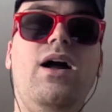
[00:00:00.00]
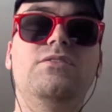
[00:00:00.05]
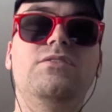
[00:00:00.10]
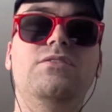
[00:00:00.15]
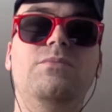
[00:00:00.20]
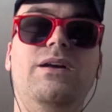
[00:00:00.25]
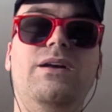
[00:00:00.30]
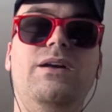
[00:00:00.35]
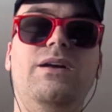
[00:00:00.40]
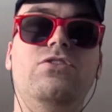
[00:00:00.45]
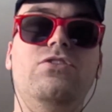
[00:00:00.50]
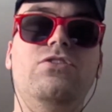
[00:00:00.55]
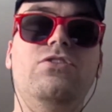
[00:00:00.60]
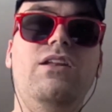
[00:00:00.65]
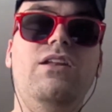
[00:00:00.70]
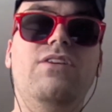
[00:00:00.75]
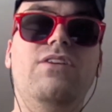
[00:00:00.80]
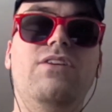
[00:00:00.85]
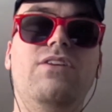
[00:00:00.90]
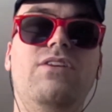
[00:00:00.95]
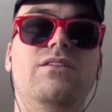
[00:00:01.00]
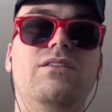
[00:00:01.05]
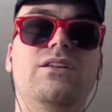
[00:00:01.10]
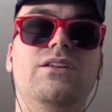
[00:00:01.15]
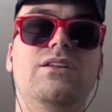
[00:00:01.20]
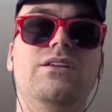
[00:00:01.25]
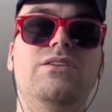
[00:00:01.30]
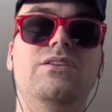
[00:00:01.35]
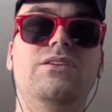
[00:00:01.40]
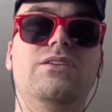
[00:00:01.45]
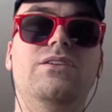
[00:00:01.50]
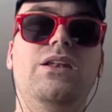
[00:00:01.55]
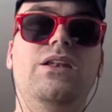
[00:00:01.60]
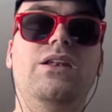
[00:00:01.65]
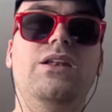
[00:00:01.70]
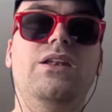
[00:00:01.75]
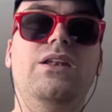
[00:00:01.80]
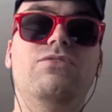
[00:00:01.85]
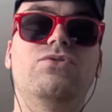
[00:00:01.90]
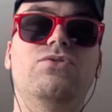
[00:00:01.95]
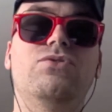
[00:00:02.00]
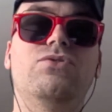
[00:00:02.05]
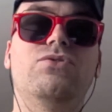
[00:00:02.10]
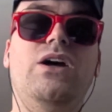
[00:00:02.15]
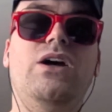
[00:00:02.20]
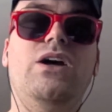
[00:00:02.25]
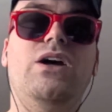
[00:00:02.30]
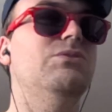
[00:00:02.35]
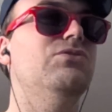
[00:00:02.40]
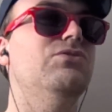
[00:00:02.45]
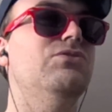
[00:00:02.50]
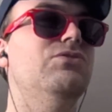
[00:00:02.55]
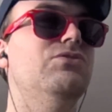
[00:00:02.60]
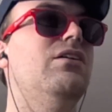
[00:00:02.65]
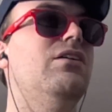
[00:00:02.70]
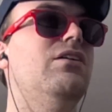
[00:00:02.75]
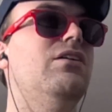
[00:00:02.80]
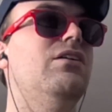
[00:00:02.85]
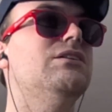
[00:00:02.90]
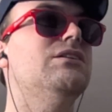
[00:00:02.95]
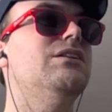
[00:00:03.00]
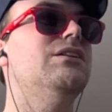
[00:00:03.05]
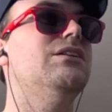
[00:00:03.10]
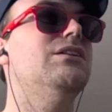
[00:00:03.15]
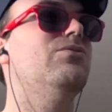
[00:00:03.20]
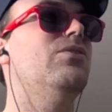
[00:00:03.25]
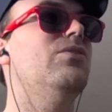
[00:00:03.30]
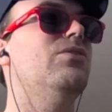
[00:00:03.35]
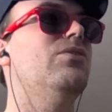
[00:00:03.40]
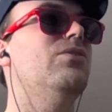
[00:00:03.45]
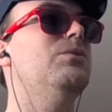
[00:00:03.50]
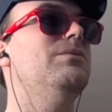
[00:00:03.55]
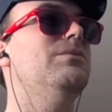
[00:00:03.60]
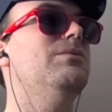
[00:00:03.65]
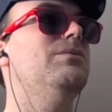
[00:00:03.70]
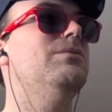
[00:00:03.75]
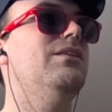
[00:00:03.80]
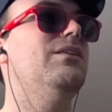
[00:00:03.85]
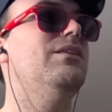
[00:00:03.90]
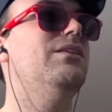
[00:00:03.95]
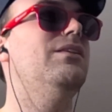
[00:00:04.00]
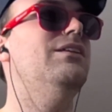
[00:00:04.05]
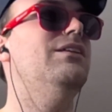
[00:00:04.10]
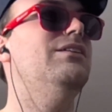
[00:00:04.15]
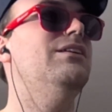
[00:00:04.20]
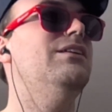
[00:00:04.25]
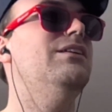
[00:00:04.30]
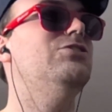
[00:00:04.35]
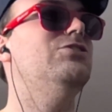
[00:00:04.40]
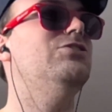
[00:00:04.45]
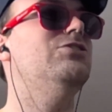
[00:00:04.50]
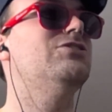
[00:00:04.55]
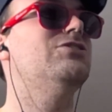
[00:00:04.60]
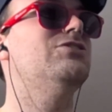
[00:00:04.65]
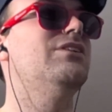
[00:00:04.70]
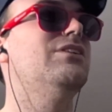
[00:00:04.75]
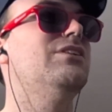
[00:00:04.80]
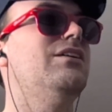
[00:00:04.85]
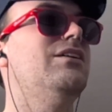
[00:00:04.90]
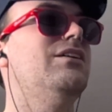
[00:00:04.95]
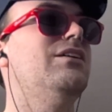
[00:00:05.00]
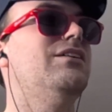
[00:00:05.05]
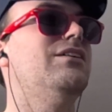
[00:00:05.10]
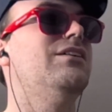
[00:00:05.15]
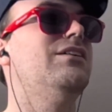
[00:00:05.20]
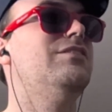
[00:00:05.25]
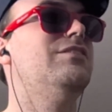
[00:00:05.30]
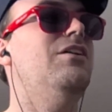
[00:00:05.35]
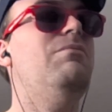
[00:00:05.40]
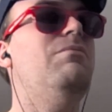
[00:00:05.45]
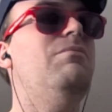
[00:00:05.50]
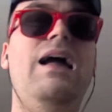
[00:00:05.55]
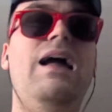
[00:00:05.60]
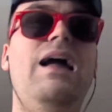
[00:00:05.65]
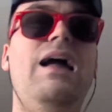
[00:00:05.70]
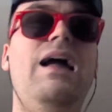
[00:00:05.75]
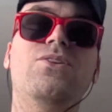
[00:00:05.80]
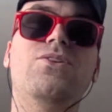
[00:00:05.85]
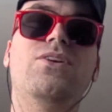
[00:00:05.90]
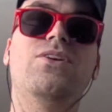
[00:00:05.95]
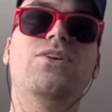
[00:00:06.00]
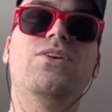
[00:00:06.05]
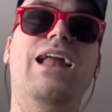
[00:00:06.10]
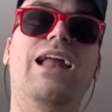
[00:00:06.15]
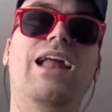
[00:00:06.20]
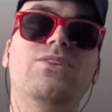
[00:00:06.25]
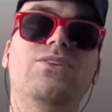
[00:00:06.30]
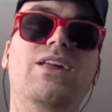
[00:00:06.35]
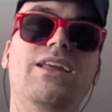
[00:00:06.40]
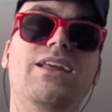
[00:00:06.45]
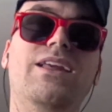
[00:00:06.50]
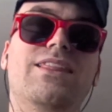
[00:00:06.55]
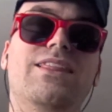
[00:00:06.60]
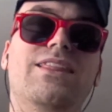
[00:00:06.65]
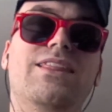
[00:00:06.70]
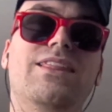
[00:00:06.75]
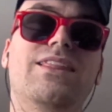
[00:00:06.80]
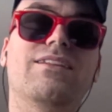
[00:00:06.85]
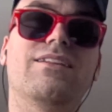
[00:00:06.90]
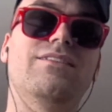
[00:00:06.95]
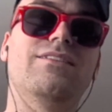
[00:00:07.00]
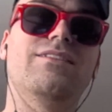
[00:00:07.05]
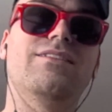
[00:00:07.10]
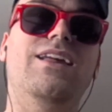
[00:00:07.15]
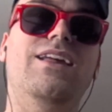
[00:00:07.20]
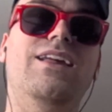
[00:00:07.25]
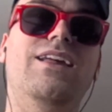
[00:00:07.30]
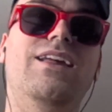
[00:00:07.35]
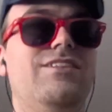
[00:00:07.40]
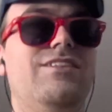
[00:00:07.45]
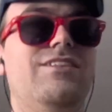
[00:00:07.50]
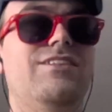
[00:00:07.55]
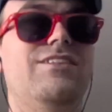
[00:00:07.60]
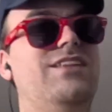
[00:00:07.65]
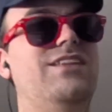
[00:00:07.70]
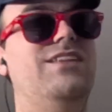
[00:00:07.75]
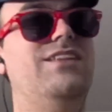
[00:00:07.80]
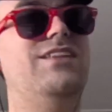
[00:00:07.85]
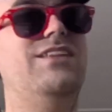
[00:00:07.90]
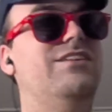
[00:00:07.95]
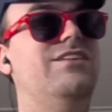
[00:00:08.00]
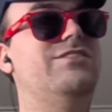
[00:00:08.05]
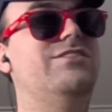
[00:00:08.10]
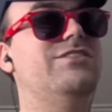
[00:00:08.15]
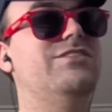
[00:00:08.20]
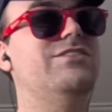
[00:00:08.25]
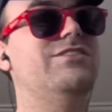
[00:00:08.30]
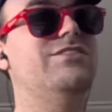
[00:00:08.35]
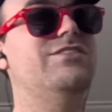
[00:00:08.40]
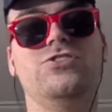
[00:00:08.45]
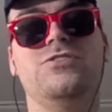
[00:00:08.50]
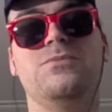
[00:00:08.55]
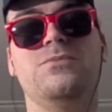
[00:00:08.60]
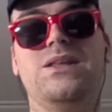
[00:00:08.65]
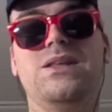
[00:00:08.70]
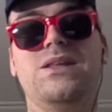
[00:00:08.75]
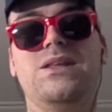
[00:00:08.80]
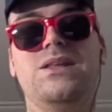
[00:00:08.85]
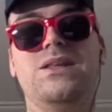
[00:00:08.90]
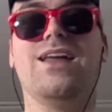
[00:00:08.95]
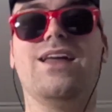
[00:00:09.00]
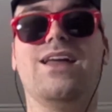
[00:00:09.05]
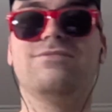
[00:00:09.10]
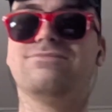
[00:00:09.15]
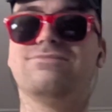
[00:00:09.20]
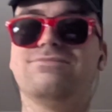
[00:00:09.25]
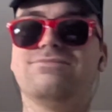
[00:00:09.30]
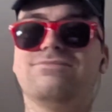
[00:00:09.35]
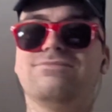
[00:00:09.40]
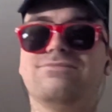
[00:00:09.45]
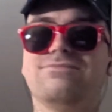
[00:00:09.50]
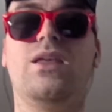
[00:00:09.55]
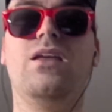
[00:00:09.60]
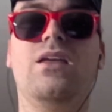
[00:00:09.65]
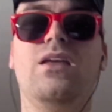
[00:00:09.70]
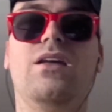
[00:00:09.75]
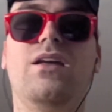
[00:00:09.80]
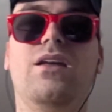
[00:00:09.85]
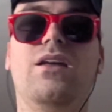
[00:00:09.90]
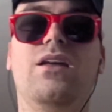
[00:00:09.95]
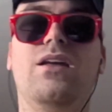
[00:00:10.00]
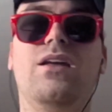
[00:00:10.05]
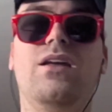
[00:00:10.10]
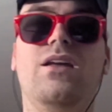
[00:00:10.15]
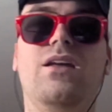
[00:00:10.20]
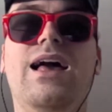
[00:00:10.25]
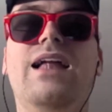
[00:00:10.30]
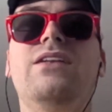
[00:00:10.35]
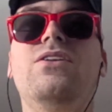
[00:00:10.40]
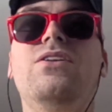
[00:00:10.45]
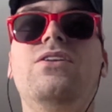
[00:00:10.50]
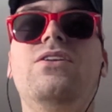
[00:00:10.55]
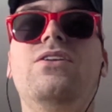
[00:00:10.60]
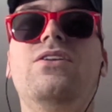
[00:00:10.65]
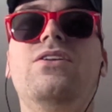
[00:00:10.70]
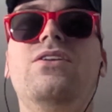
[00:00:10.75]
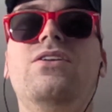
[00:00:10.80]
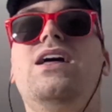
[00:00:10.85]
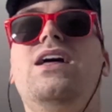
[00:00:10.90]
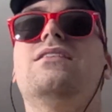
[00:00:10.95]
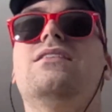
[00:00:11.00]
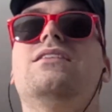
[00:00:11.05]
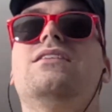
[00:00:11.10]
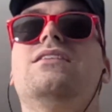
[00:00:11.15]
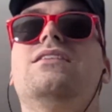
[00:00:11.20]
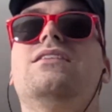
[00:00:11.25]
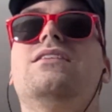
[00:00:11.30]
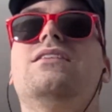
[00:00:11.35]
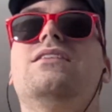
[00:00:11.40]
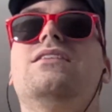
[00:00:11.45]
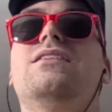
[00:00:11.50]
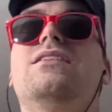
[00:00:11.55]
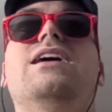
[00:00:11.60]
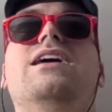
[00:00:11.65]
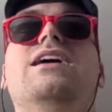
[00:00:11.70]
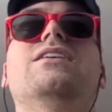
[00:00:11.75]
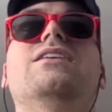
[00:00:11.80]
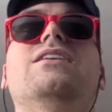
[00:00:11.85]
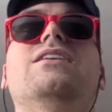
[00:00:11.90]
my creative outlet need to be an advertisement for ArcLight Rumble? That just, somehow I don't like that. That shouldn't be that. And I know that if I go